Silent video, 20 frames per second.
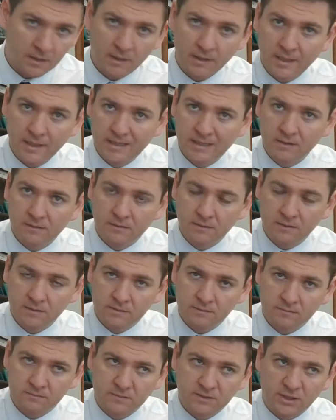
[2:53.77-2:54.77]
it,
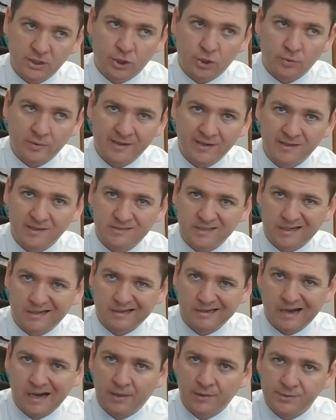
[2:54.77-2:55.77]
it, securing
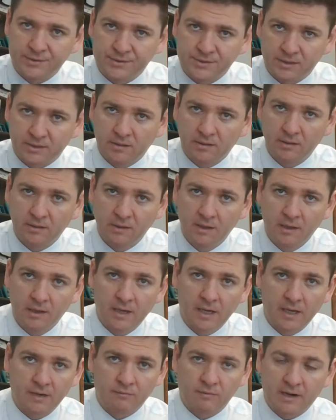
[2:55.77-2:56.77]
technology
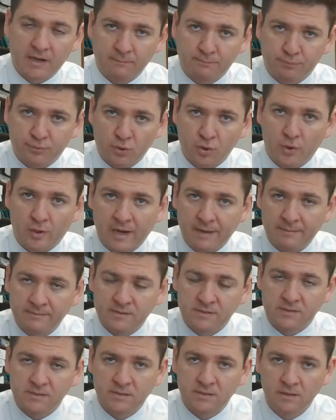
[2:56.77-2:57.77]
and running
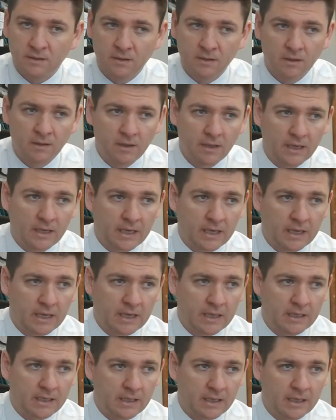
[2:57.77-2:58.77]
programs and,
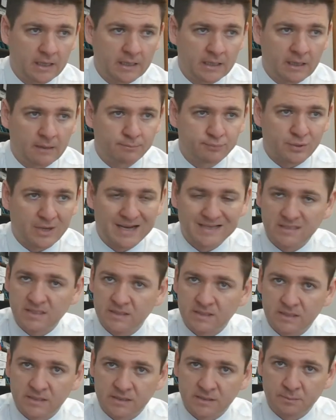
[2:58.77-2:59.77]
and, and uh,
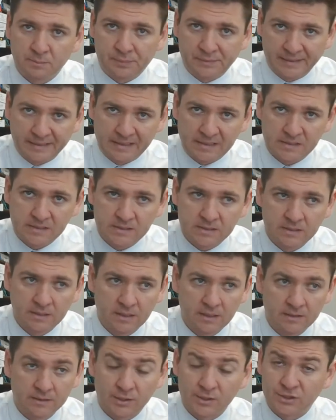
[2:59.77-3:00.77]
processes in place
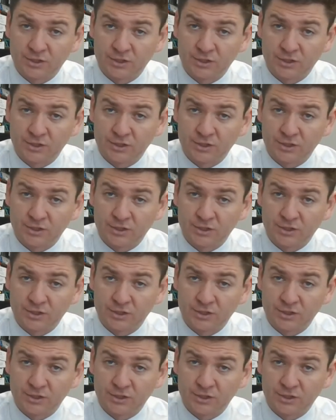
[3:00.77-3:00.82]
to